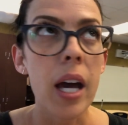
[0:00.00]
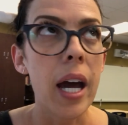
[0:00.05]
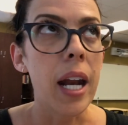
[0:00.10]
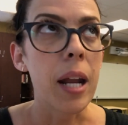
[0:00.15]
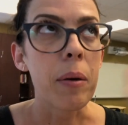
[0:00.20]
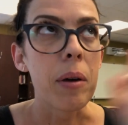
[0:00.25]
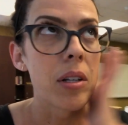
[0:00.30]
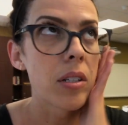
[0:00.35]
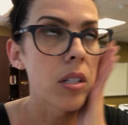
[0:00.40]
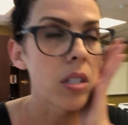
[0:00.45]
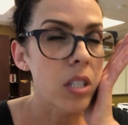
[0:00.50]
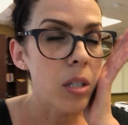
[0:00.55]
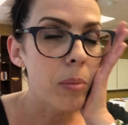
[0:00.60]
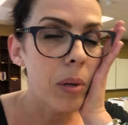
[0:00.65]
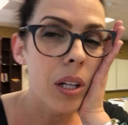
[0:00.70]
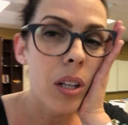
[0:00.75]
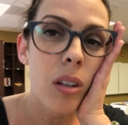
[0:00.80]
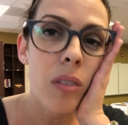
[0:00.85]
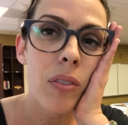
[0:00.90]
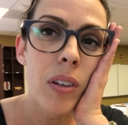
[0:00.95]
Anyway, this could
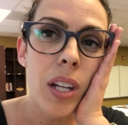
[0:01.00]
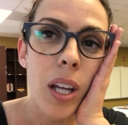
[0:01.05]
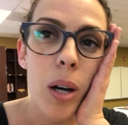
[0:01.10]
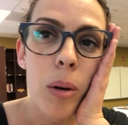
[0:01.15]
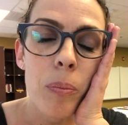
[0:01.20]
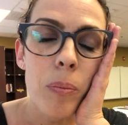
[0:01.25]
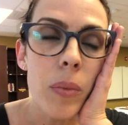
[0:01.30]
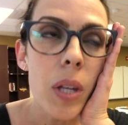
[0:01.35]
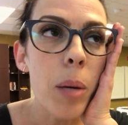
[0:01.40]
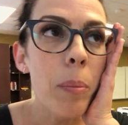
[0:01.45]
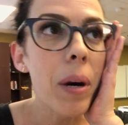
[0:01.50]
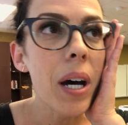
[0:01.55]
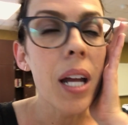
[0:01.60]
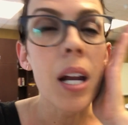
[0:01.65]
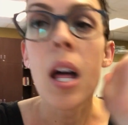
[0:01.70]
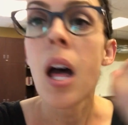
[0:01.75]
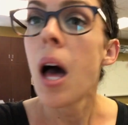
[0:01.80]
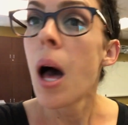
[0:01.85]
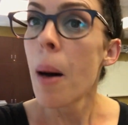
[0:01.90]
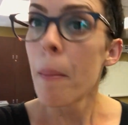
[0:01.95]
be another video. But
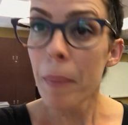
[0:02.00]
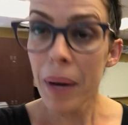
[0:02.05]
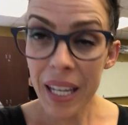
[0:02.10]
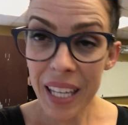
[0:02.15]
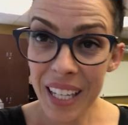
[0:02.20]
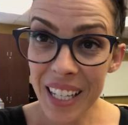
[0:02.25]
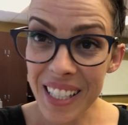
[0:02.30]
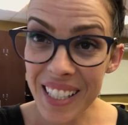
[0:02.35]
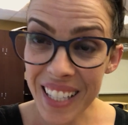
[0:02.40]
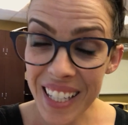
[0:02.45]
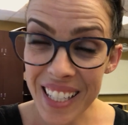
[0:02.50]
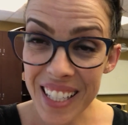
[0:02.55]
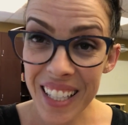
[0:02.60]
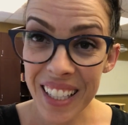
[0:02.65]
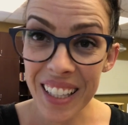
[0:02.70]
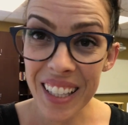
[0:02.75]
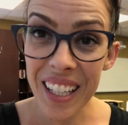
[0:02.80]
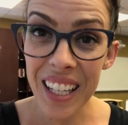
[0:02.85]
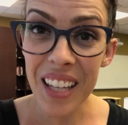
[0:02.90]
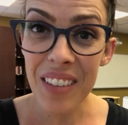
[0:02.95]
my kids get
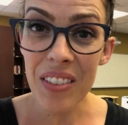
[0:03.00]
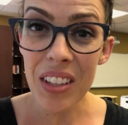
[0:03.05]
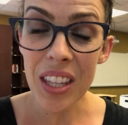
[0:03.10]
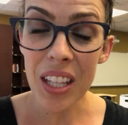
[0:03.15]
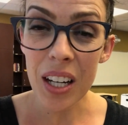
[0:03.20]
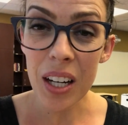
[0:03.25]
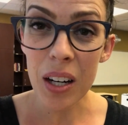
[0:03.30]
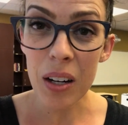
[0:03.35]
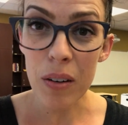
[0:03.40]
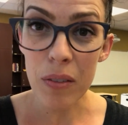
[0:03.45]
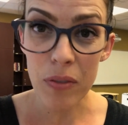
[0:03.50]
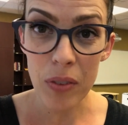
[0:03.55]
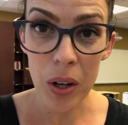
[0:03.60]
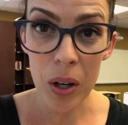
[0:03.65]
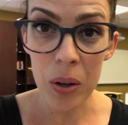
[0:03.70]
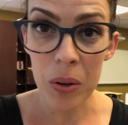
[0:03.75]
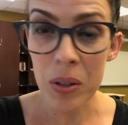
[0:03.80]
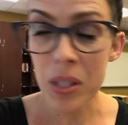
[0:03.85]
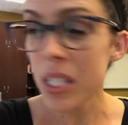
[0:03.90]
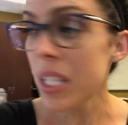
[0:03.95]
to leave their
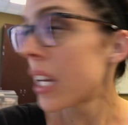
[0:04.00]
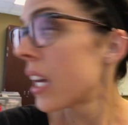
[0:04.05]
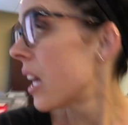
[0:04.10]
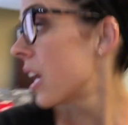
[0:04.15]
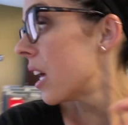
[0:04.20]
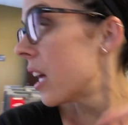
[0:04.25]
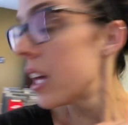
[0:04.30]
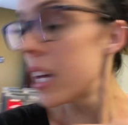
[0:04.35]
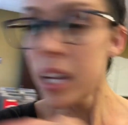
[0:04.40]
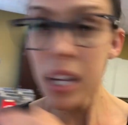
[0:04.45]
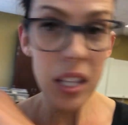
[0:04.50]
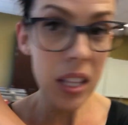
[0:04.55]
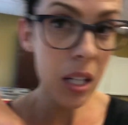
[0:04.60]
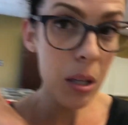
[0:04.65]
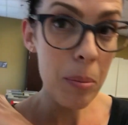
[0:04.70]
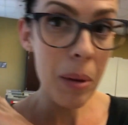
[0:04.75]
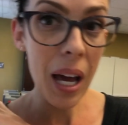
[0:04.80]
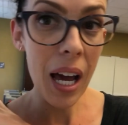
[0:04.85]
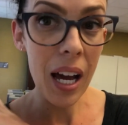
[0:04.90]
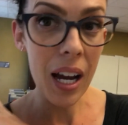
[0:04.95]
phones in
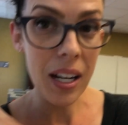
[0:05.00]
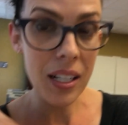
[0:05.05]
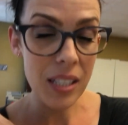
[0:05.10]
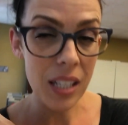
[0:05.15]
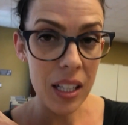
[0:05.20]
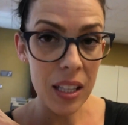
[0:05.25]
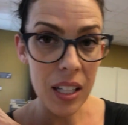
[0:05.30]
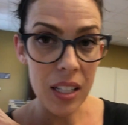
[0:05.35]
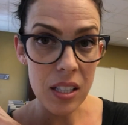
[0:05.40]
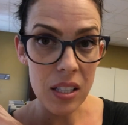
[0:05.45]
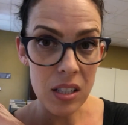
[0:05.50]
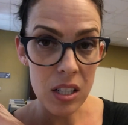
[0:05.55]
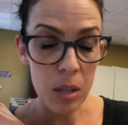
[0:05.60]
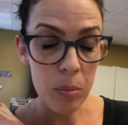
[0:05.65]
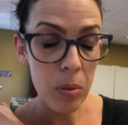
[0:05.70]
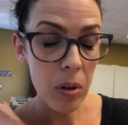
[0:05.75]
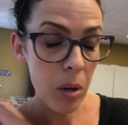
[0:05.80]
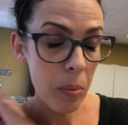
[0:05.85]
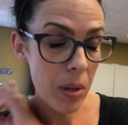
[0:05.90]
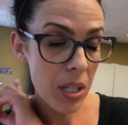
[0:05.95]
their bags unless it's an
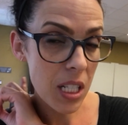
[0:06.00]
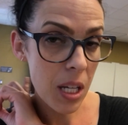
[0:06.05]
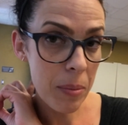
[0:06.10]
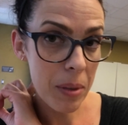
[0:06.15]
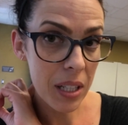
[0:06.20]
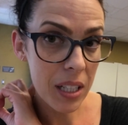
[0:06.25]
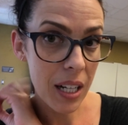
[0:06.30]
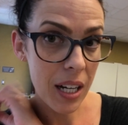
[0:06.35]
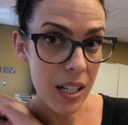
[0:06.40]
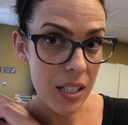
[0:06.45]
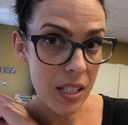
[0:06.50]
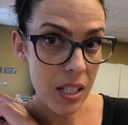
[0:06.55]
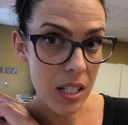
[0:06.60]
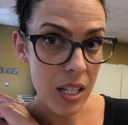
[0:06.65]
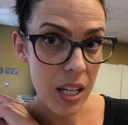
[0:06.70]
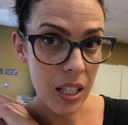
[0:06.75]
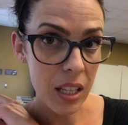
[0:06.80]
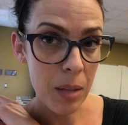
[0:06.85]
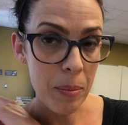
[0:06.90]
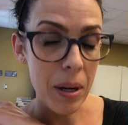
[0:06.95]
appropriate time in class to
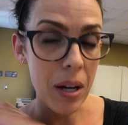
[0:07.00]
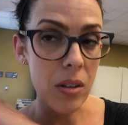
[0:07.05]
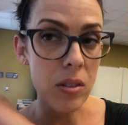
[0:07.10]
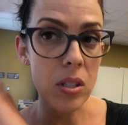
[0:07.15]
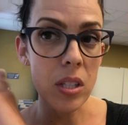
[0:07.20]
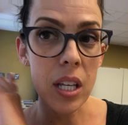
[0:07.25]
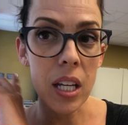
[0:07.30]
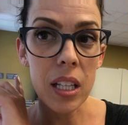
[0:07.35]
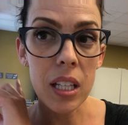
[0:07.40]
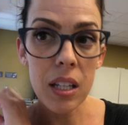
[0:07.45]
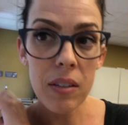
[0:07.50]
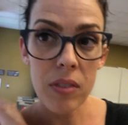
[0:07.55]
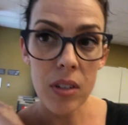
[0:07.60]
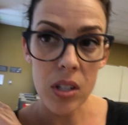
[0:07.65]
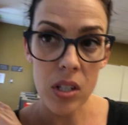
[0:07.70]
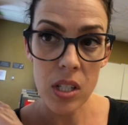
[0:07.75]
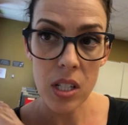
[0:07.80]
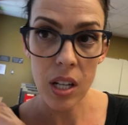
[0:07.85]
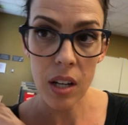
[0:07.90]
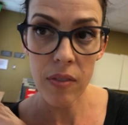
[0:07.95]
take them out. So they leave
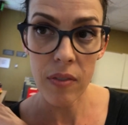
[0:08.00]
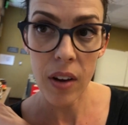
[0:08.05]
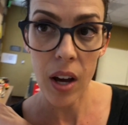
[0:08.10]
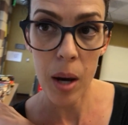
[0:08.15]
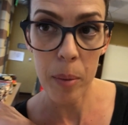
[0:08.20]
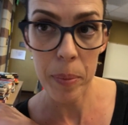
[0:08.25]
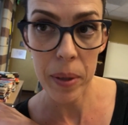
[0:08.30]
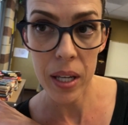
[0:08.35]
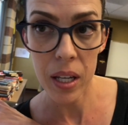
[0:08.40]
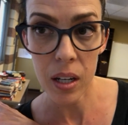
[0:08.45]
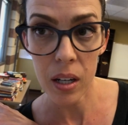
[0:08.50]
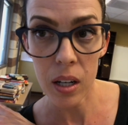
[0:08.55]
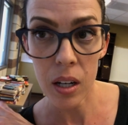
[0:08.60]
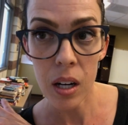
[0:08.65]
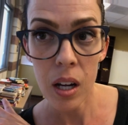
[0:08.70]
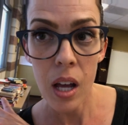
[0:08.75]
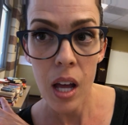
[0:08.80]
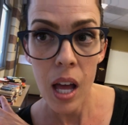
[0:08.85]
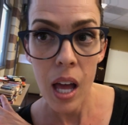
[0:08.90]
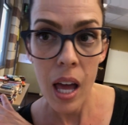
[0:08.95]
their stuff up
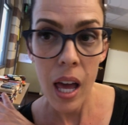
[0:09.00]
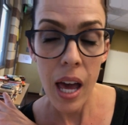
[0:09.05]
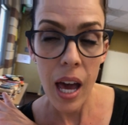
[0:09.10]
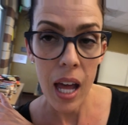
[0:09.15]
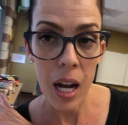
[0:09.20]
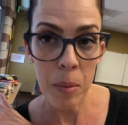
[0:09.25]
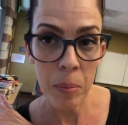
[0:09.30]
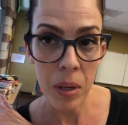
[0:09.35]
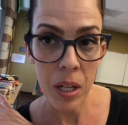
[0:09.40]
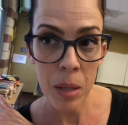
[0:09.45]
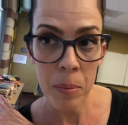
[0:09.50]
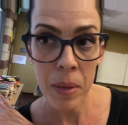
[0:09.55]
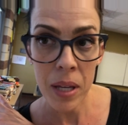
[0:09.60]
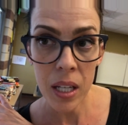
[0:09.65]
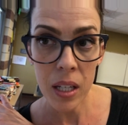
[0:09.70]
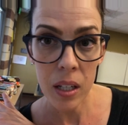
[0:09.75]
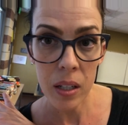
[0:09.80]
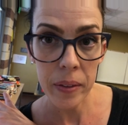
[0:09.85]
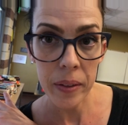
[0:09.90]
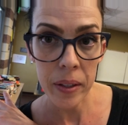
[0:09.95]
here, and I'm gonna
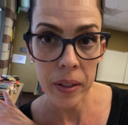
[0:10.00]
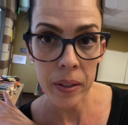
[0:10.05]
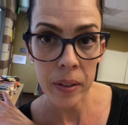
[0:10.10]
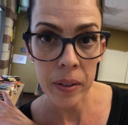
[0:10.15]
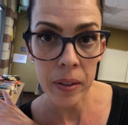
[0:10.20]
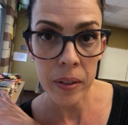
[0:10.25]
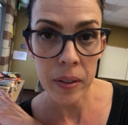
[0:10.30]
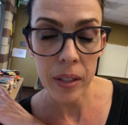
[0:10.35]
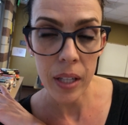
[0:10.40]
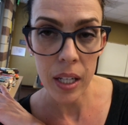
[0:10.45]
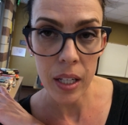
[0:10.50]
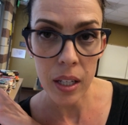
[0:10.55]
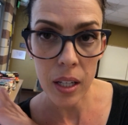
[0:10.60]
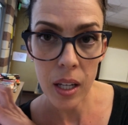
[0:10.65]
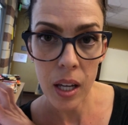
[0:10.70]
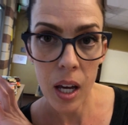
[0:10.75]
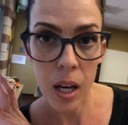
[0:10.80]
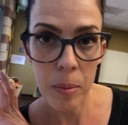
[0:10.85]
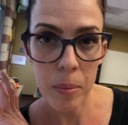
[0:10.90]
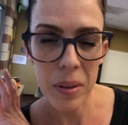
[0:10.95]
make a little
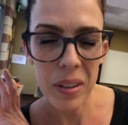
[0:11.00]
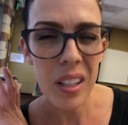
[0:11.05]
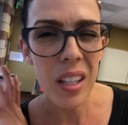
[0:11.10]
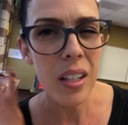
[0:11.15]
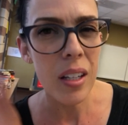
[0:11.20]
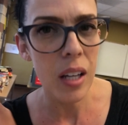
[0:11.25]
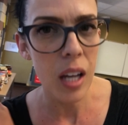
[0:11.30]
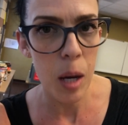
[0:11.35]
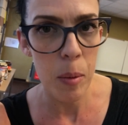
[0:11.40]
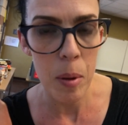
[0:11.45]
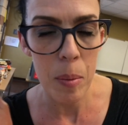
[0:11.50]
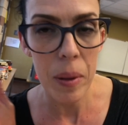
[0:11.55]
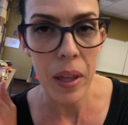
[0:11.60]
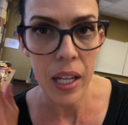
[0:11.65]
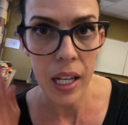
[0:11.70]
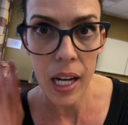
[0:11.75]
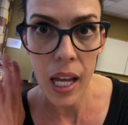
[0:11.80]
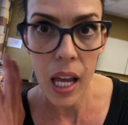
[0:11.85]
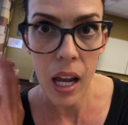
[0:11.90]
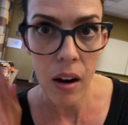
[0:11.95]
like not like a cubby, but
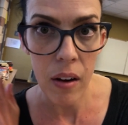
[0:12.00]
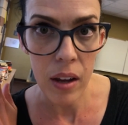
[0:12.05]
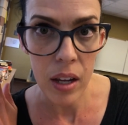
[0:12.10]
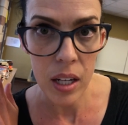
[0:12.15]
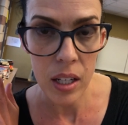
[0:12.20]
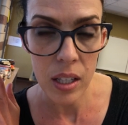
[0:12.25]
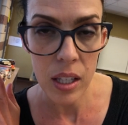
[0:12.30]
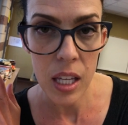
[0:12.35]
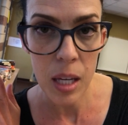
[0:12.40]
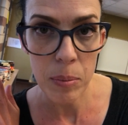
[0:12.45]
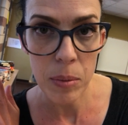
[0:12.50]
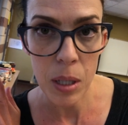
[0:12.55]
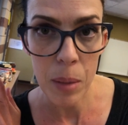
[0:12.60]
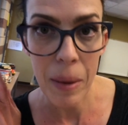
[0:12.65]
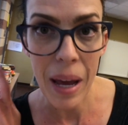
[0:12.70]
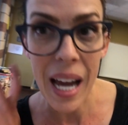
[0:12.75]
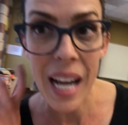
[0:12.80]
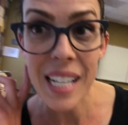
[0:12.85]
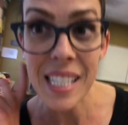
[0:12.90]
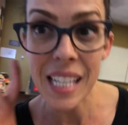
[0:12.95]
like an area to keep their
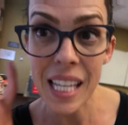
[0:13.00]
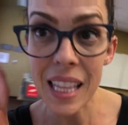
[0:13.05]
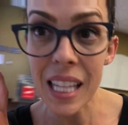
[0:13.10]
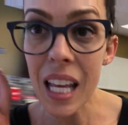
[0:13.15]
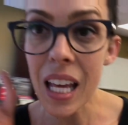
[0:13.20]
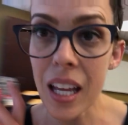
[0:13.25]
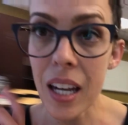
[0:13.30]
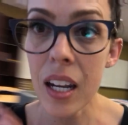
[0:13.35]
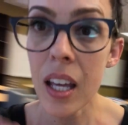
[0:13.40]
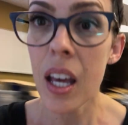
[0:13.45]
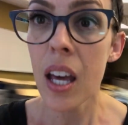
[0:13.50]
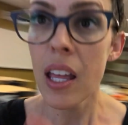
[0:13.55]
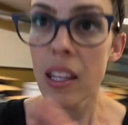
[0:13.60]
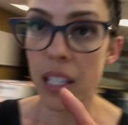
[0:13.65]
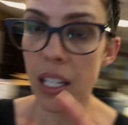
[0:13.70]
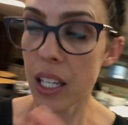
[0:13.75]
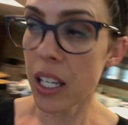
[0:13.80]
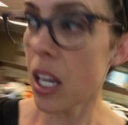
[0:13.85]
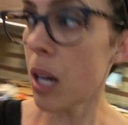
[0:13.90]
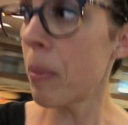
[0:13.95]
bags, and then
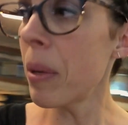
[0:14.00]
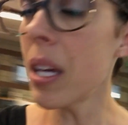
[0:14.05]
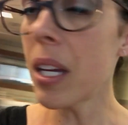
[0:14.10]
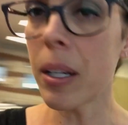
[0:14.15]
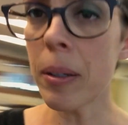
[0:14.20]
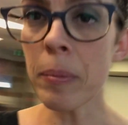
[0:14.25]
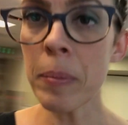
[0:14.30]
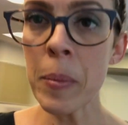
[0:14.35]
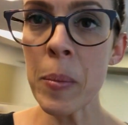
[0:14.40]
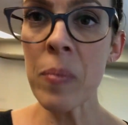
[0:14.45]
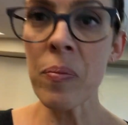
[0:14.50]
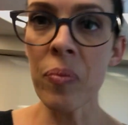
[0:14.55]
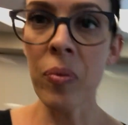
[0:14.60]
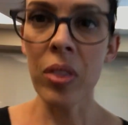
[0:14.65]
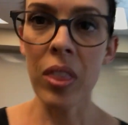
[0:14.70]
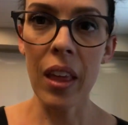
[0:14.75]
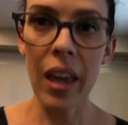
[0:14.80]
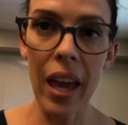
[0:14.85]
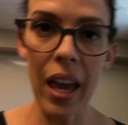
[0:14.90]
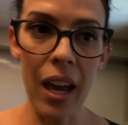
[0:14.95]
they can come in
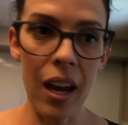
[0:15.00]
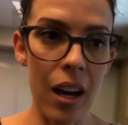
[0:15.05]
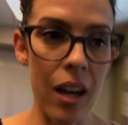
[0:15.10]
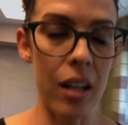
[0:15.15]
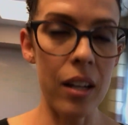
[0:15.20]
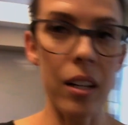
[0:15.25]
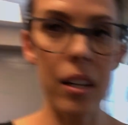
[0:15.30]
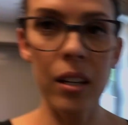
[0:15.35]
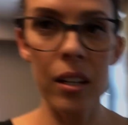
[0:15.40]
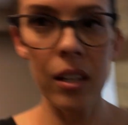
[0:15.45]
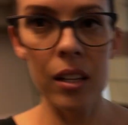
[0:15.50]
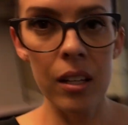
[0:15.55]
and